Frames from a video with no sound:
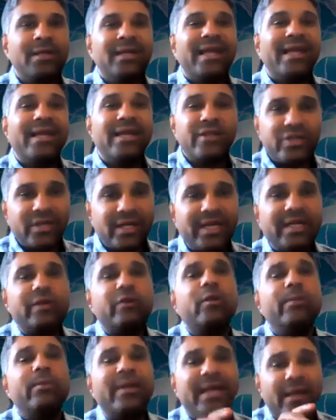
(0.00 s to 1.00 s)
Initially, you
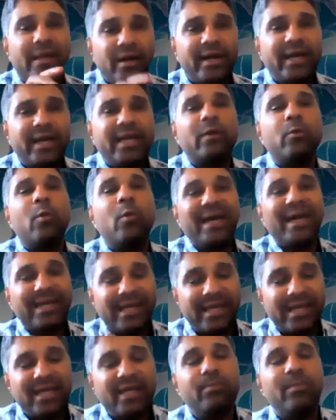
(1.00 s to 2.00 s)
will be learning one
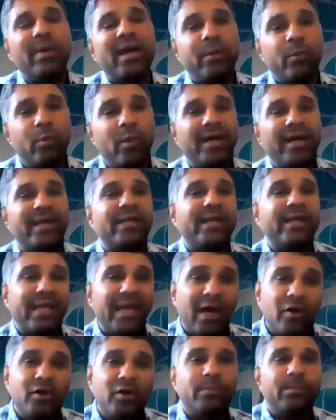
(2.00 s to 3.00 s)
key by one key
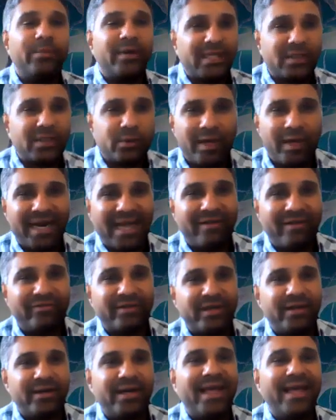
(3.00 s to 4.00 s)
how to press one
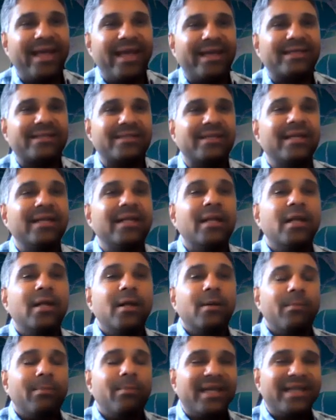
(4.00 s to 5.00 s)
after next.
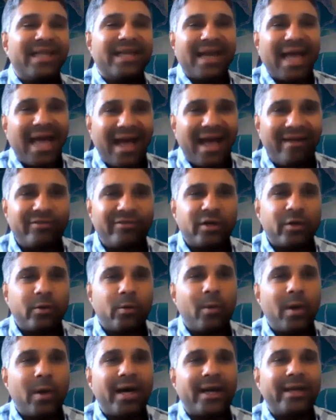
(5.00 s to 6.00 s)
But then after
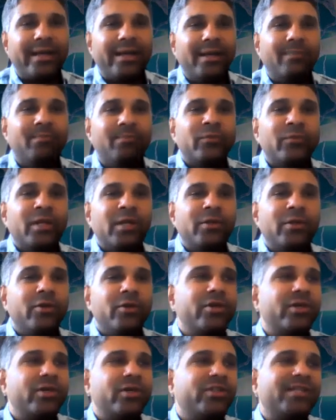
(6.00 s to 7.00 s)
a while, you
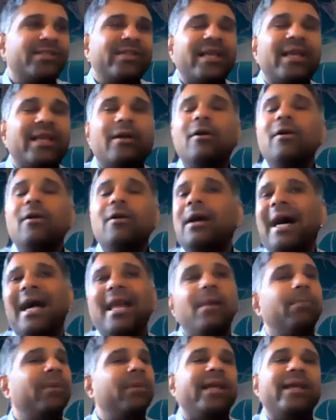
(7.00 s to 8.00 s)
should just think, oh,
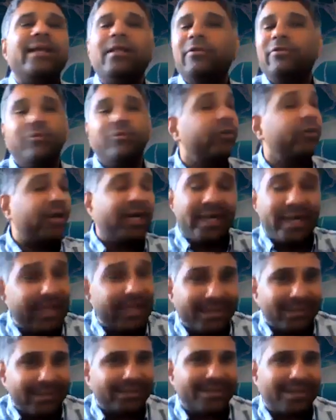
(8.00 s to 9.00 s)
I'll play the fou
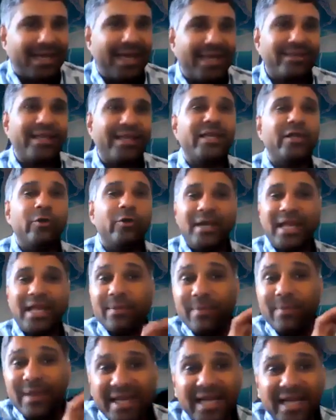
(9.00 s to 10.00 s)
release. And then you would
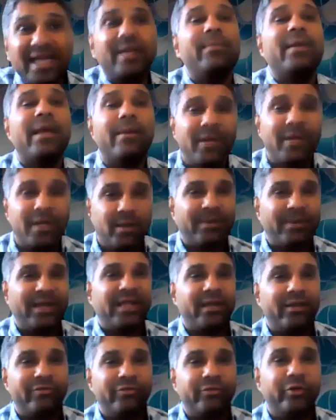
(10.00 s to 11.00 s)
immediately be able to play
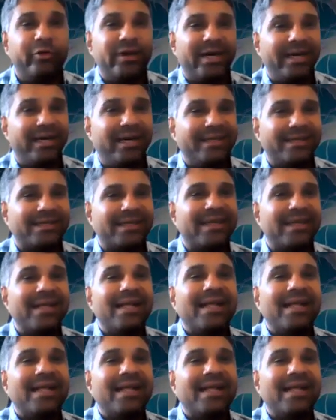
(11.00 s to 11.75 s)
the fou release.